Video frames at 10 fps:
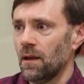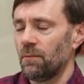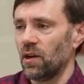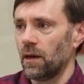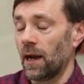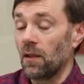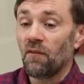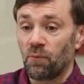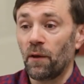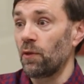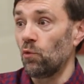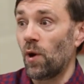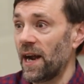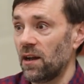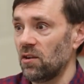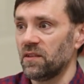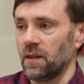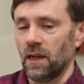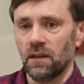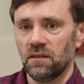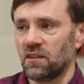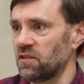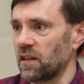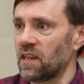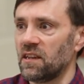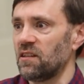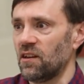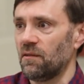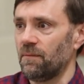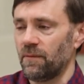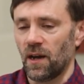But I love Breath of the Wild and Tears of the Kingdom.